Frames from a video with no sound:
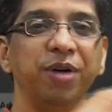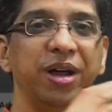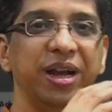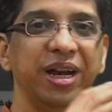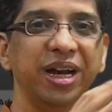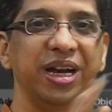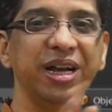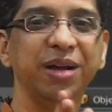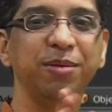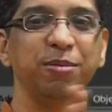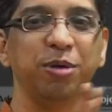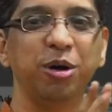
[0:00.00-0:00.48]

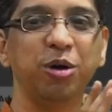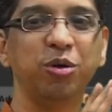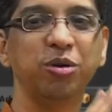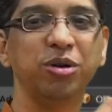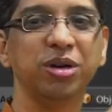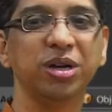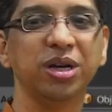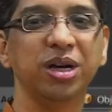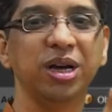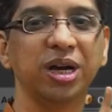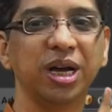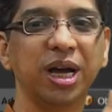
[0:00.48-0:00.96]
Forget
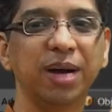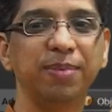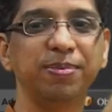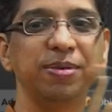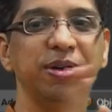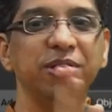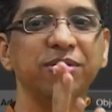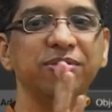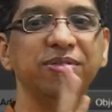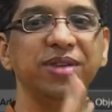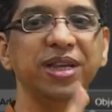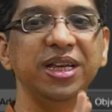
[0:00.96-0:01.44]
about
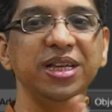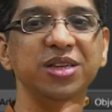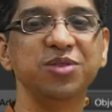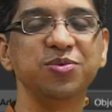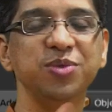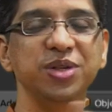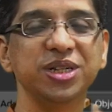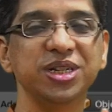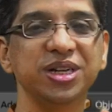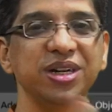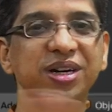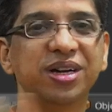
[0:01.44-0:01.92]
couple of
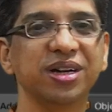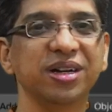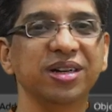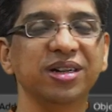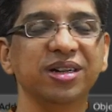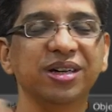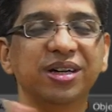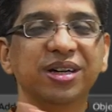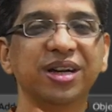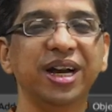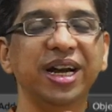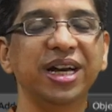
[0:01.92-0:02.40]
things which
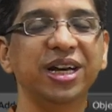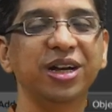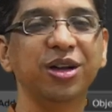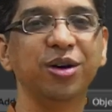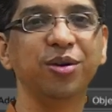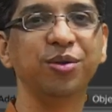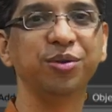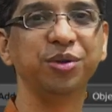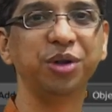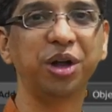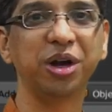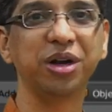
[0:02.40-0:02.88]
are
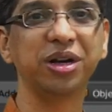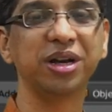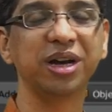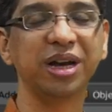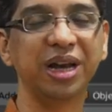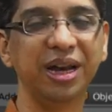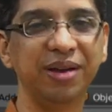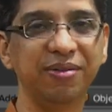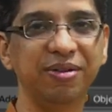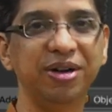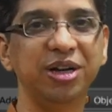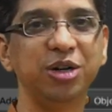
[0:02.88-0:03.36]
right now
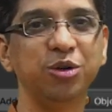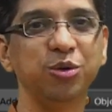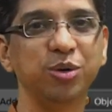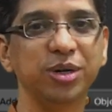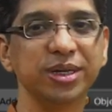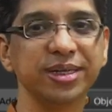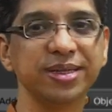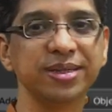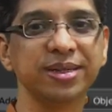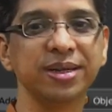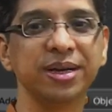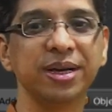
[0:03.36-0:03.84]
not relevant
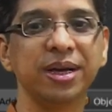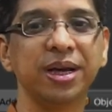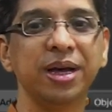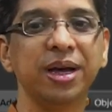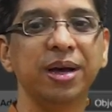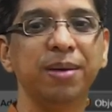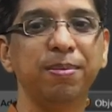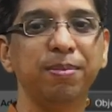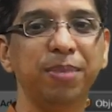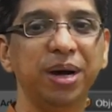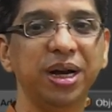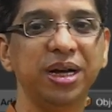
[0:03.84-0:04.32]
to us,
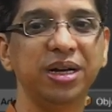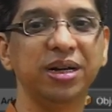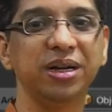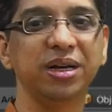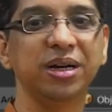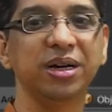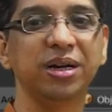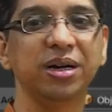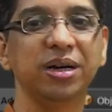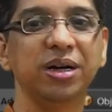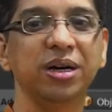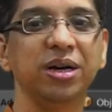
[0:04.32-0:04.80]

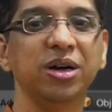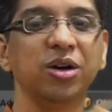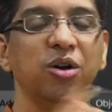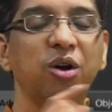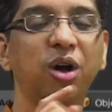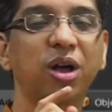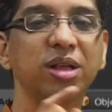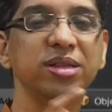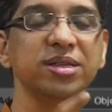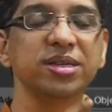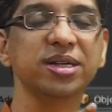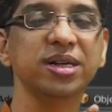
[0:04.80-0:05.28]
but
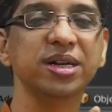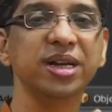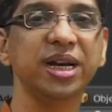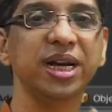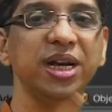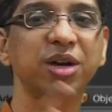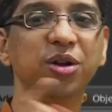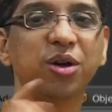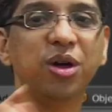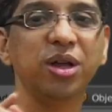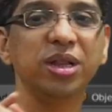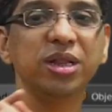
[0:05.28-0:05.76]

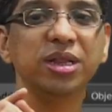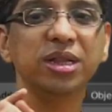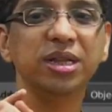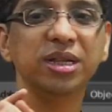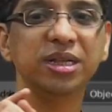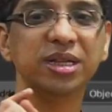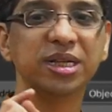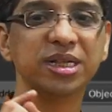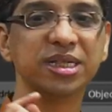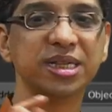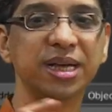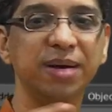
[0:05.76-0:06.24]
concentrate on
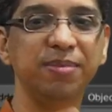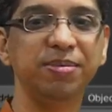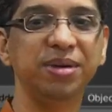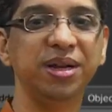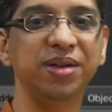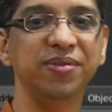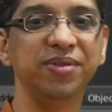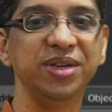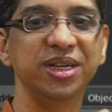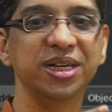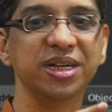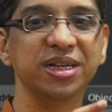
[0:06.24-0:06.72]
the
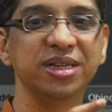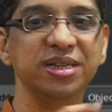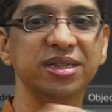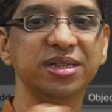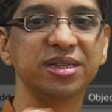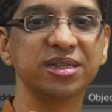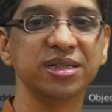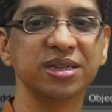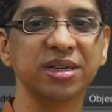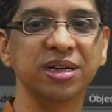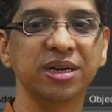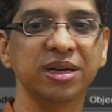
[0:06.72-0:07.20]

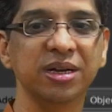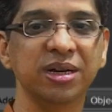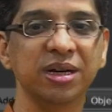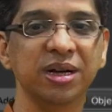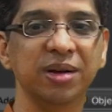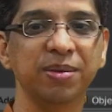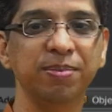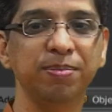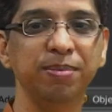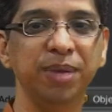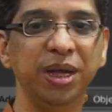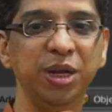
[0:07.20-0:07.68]
subdivisions
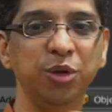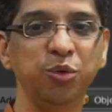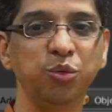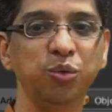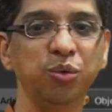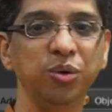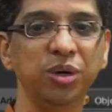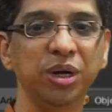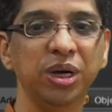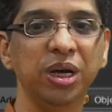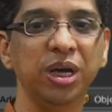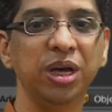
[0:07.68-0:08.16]

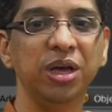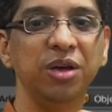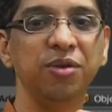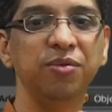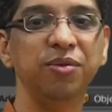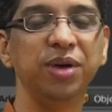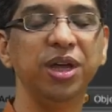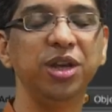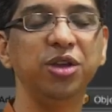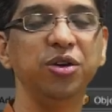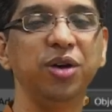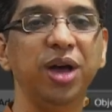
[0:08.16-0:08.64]
menu
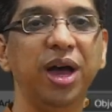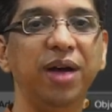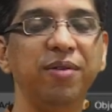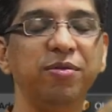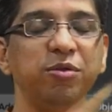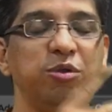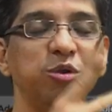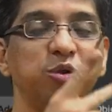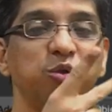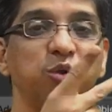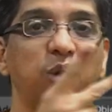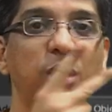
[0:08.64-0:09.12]
where you
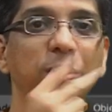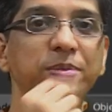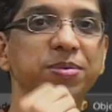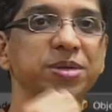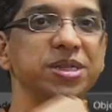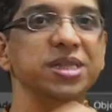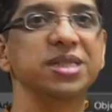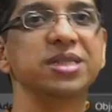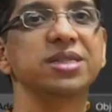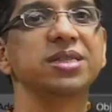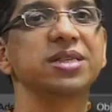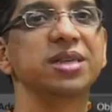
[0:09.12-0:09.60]
have two
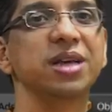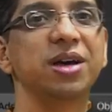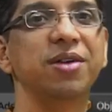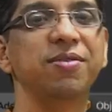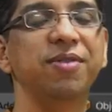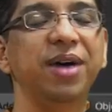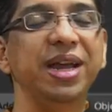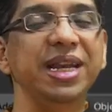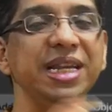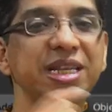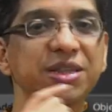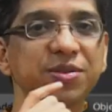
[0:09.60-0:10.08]
options,
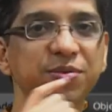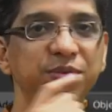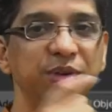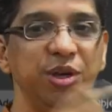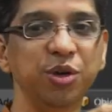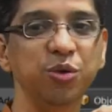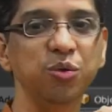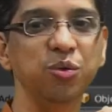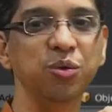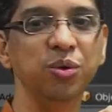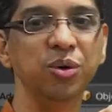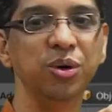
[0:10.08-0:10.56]
one is
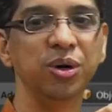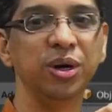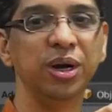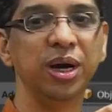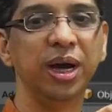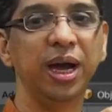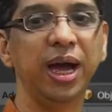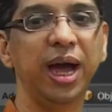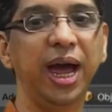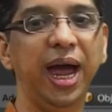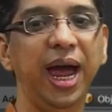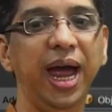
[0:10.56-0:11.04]
view
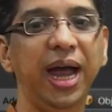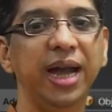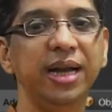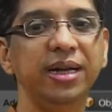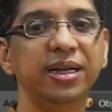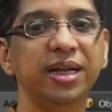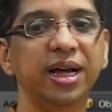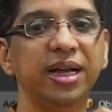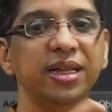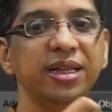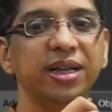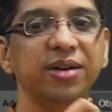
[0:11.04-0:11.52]

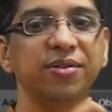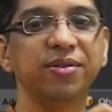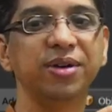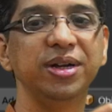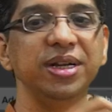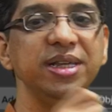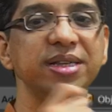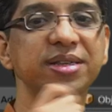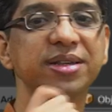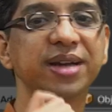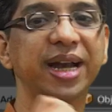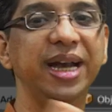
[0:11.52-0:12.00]
and the other
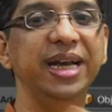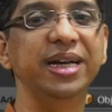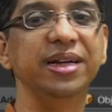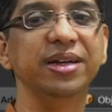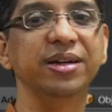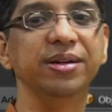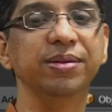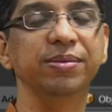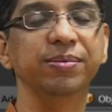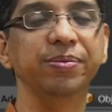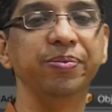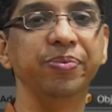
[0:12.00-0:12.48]
one is
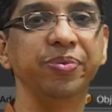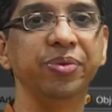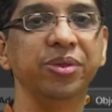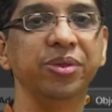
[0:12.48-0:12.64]
render.